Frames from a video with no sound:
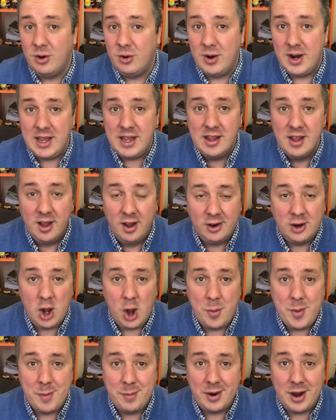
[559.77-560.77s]
already,
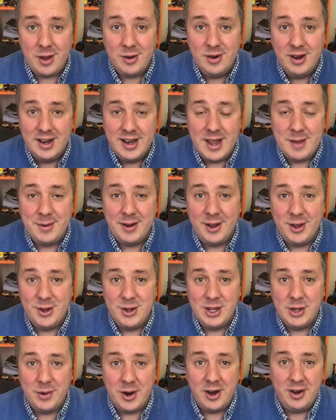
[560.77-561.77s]
comment below. Let me know
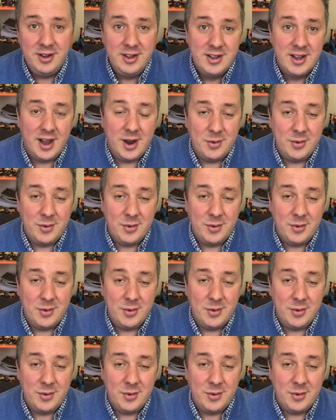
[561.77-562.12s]
who you are.